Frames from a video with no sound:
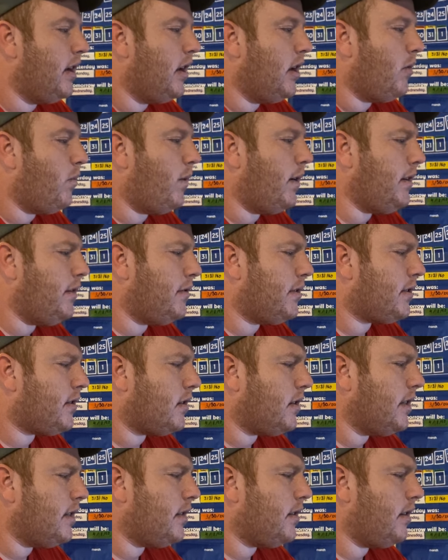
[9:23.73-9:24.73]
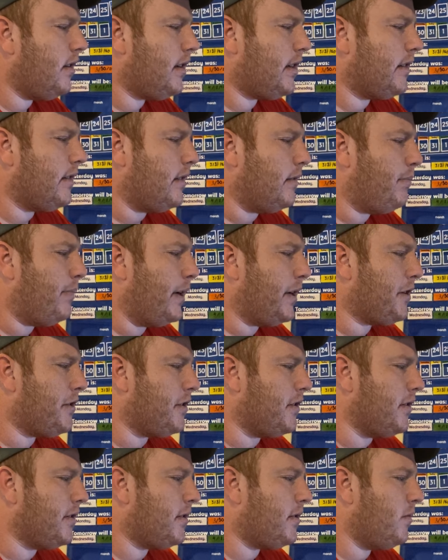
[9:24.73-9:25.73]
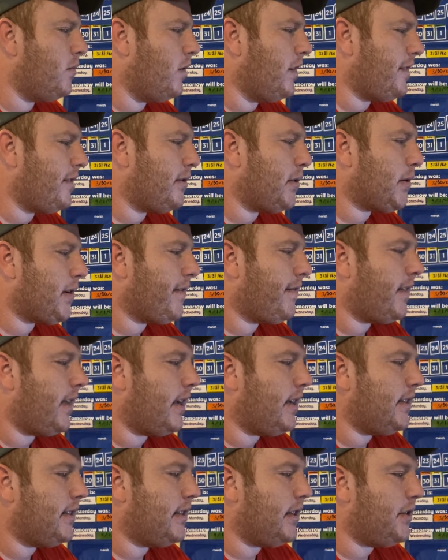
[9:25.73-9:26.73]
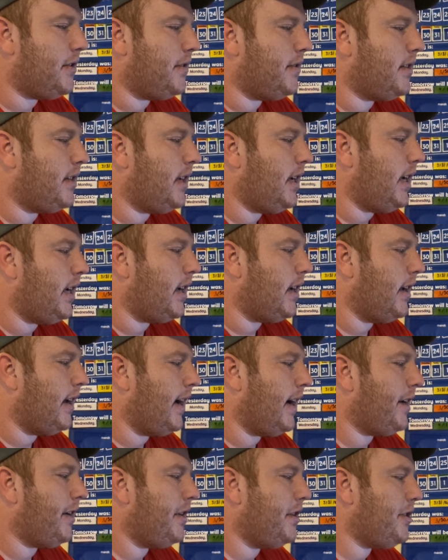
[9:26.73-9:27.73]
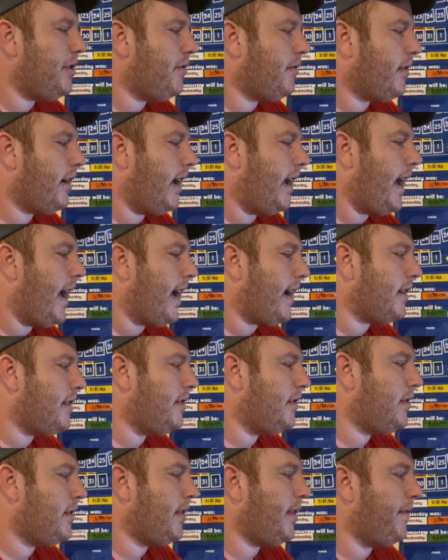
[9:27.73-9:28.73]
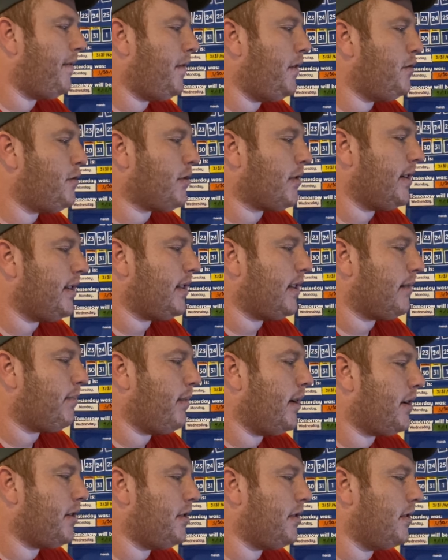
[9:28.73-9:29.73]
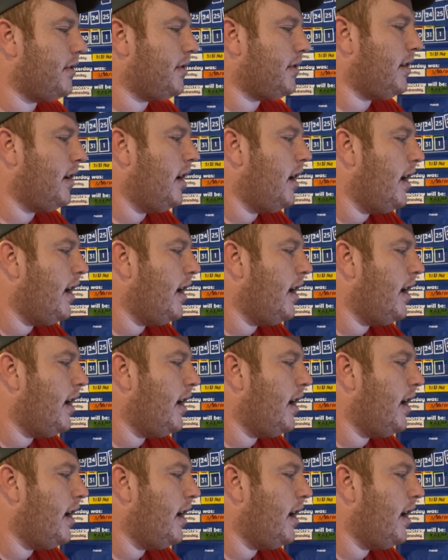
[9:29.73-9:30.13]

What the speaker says: When you started to look at the pictures, what sort of things did you see? How did you react to the futuristic pictures?